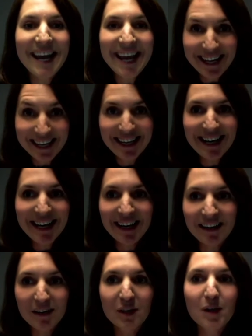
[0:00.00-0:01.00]
any
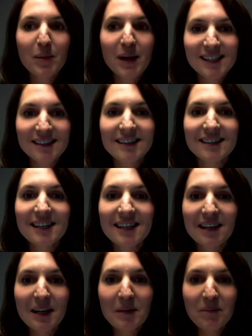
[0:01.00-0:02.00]
kind of capacity
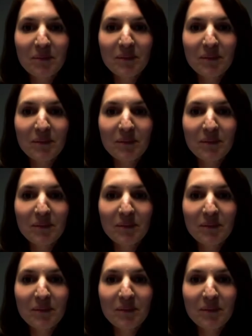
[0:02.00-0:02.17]
ceiling.